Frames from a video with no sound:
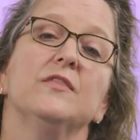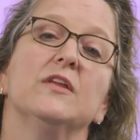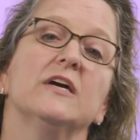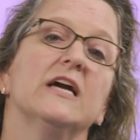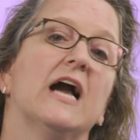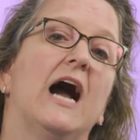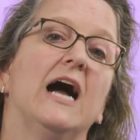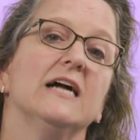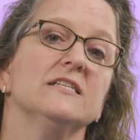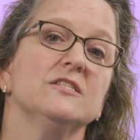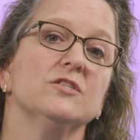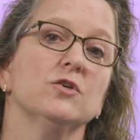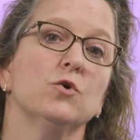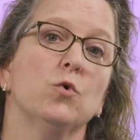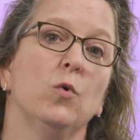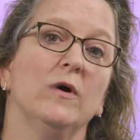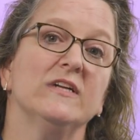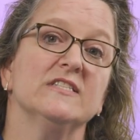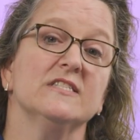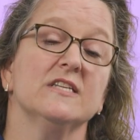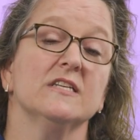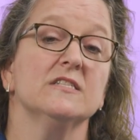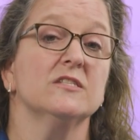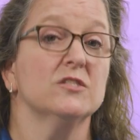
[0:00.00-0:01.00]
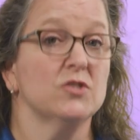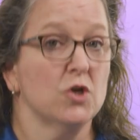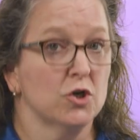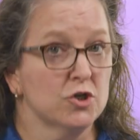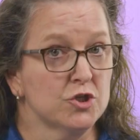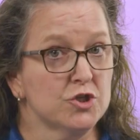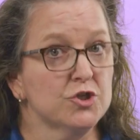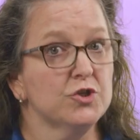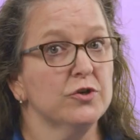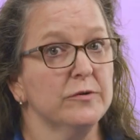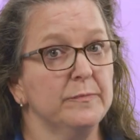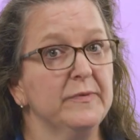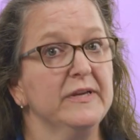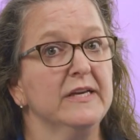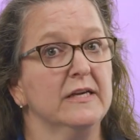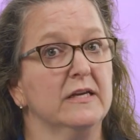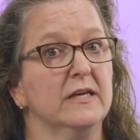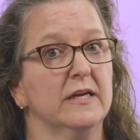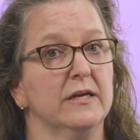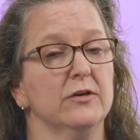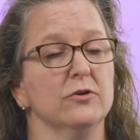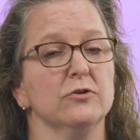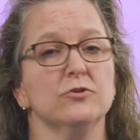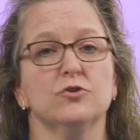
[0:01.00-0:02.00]
consequences should be
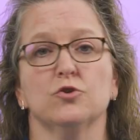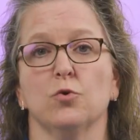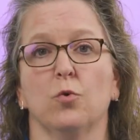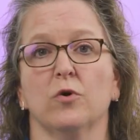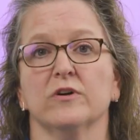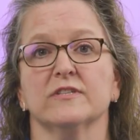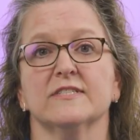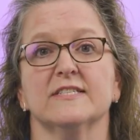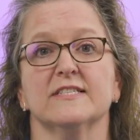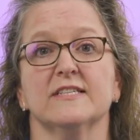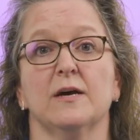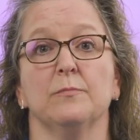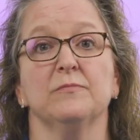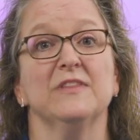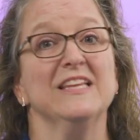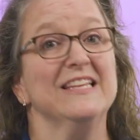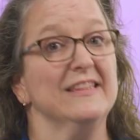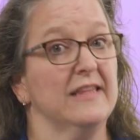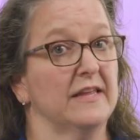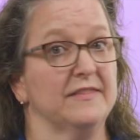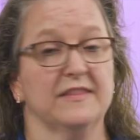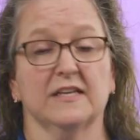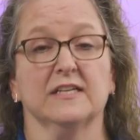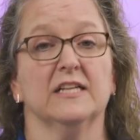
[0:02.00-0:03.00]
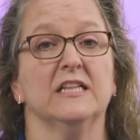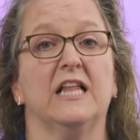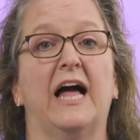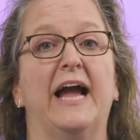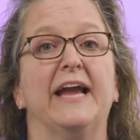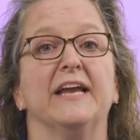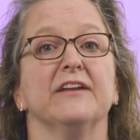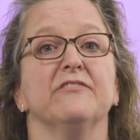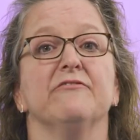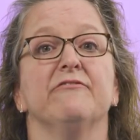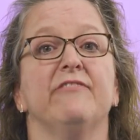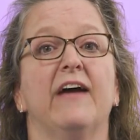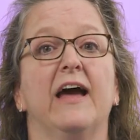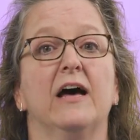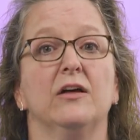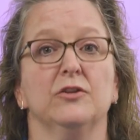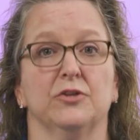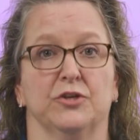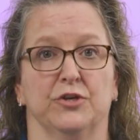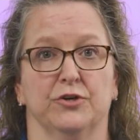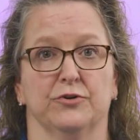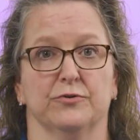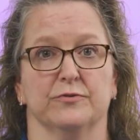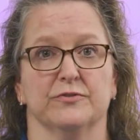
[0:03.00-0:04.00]
geared towards something that the client
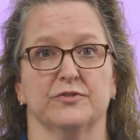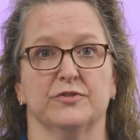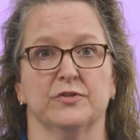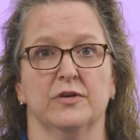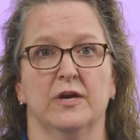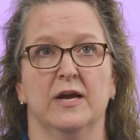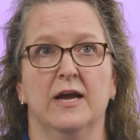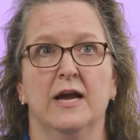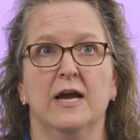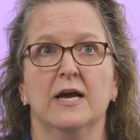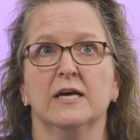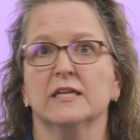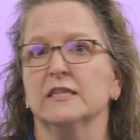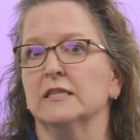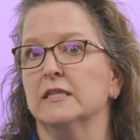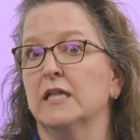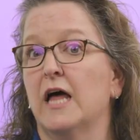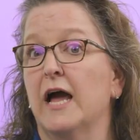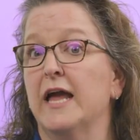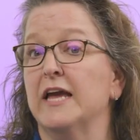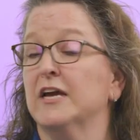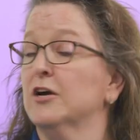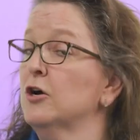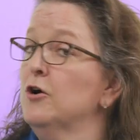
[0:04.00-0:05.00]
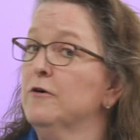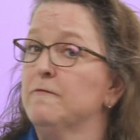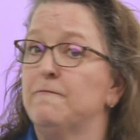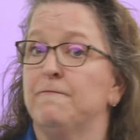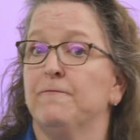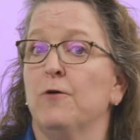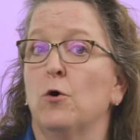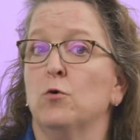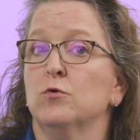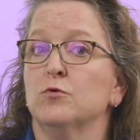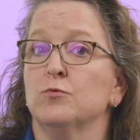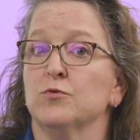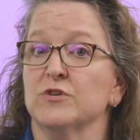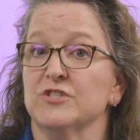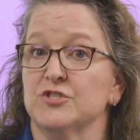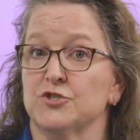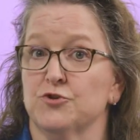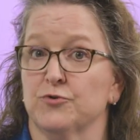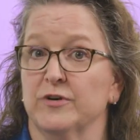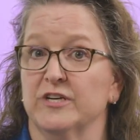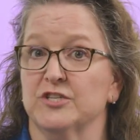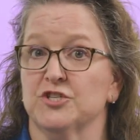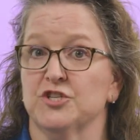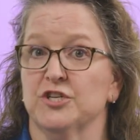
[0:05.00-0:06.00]
values, like phone
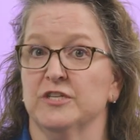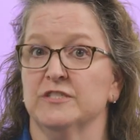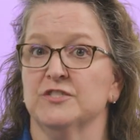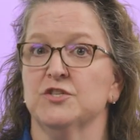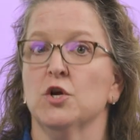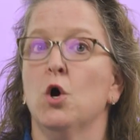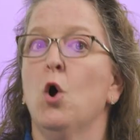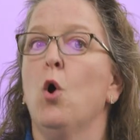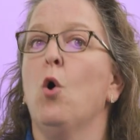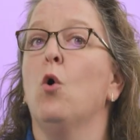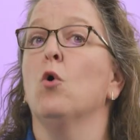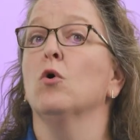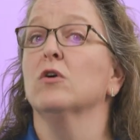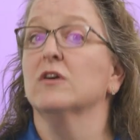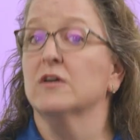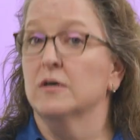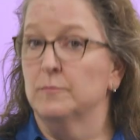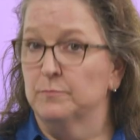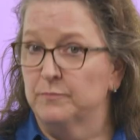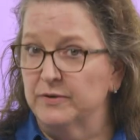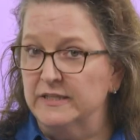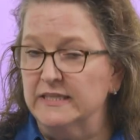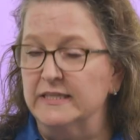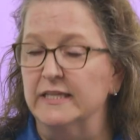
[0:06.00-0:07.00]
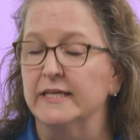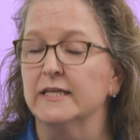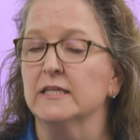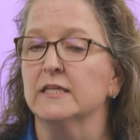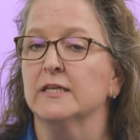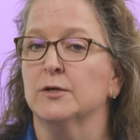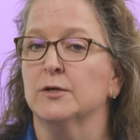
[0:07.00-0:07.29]
restrictions or completely